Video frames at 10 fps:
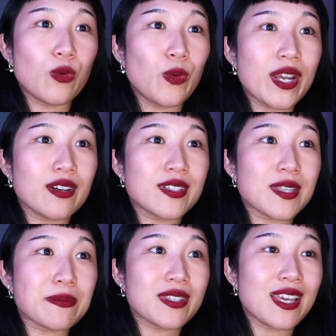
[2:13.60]
wear
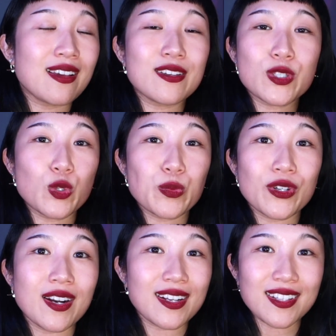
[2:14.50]
something
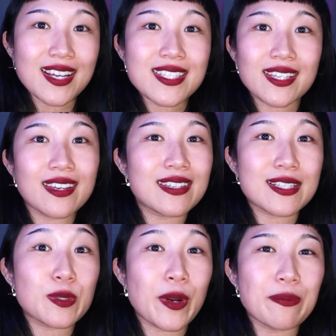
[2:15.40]
super eclectic and
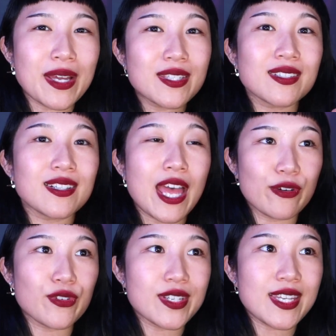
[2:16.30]
experimental
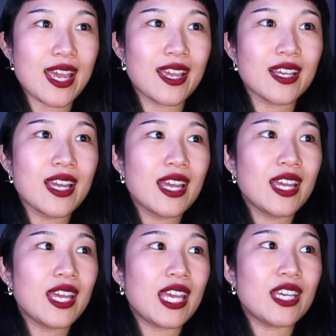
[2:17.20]
every day.
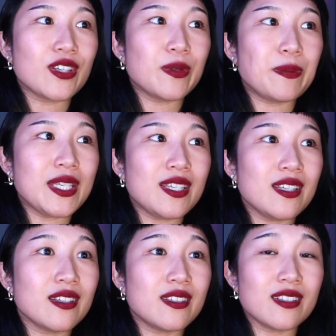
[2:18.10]
It could
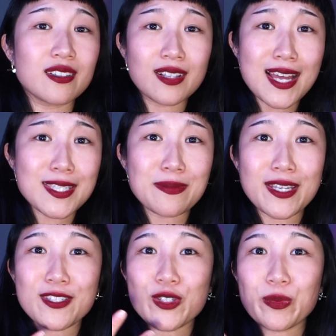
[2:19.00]
be your
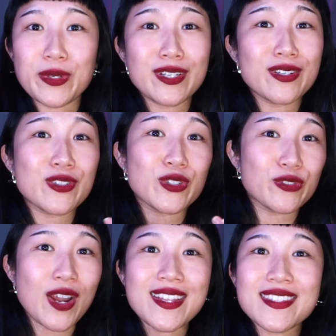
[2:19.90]
classmates, your peers, your
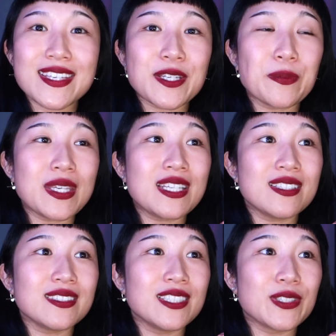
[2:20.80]
friends. It could be
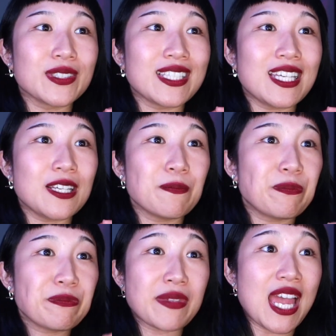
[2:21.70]
literally
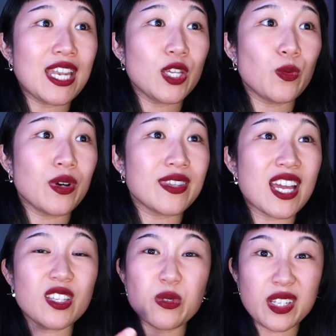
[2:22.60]
anyone
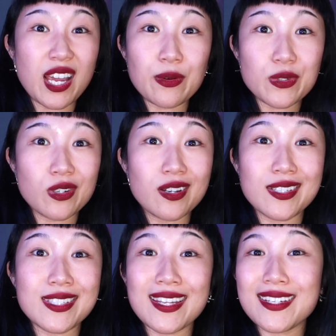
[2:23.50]
that you encounter on
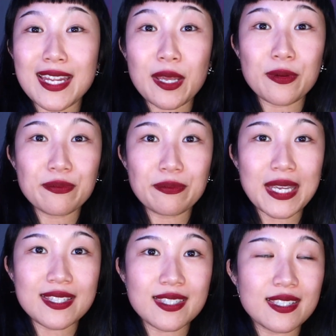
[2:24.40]
a day-to-day
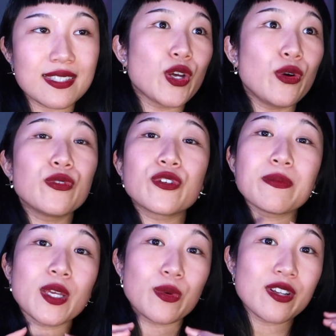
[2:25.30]
basis. So for
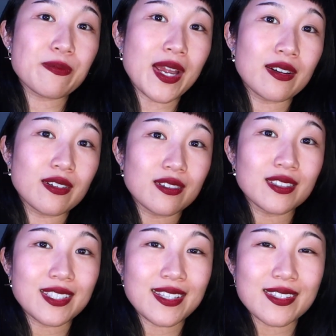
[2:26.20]
me, one of my
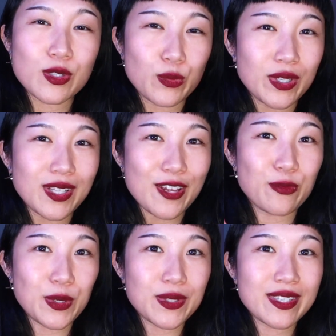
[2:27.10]
earliest real-life
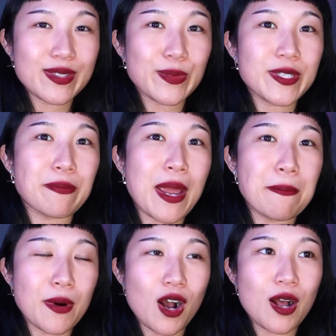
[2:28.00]
muses was my
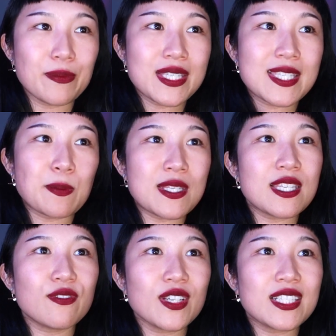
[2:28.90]
mom,
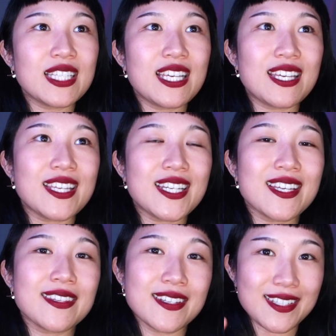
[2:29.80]
specifically in
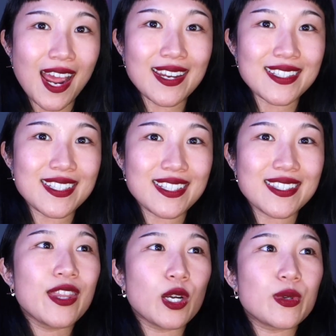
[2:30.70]
the
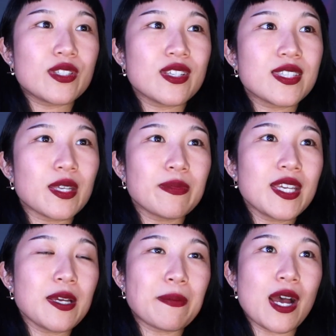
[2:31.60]
90s. There was just
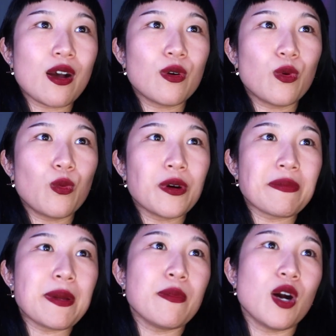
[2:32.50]
something about what
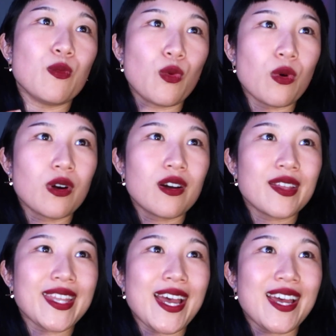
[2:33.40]
my mom wore
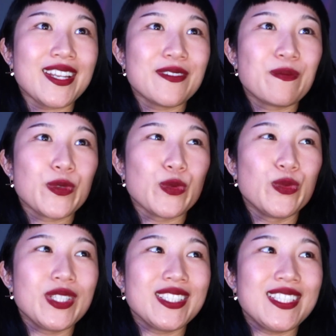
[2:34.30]
that
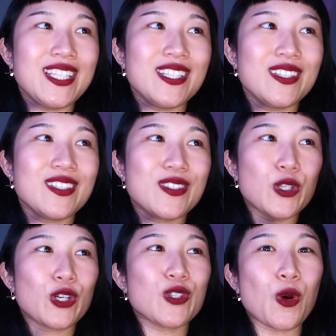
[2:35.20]
really
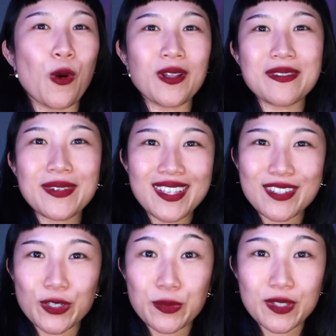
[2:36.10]
took a toll on me in
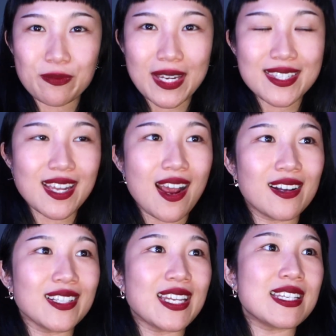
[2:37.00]
terms of my
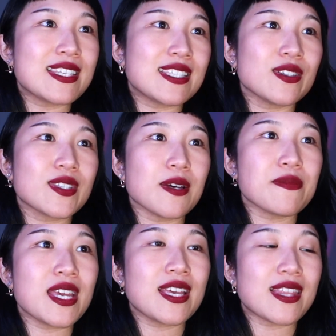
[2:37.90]
style, and it's still
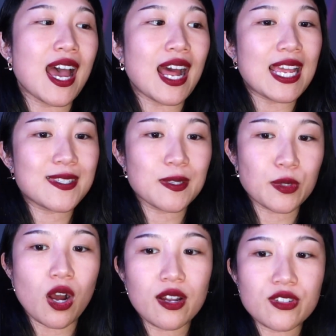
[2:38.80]
something that I
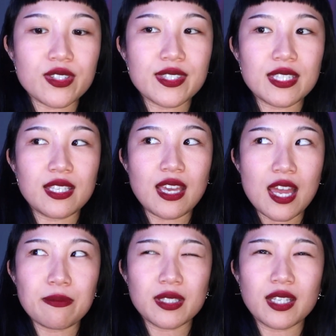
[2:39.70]
subconsciously
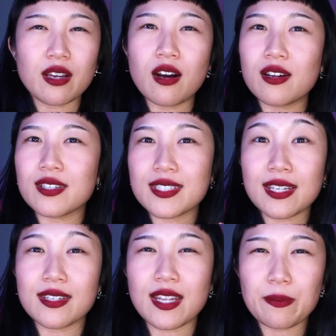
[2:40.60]
emulate on a
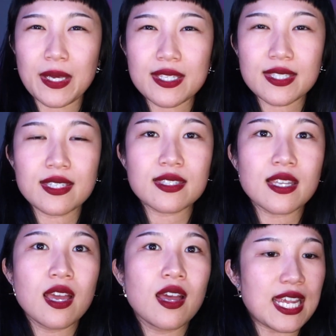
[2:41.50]
day-to-day basis.
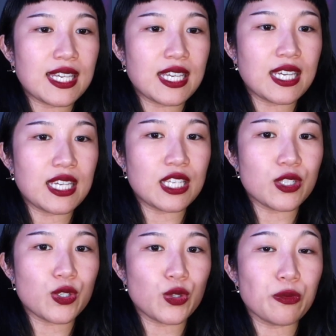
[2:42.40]
Take it
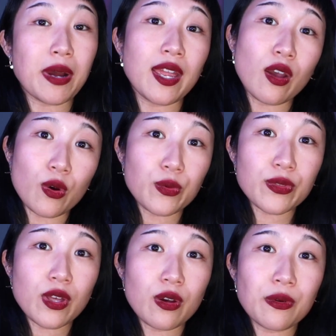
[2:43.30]
into my own
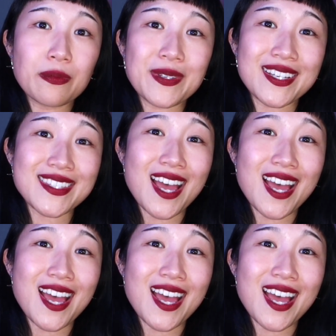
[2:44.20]
though, because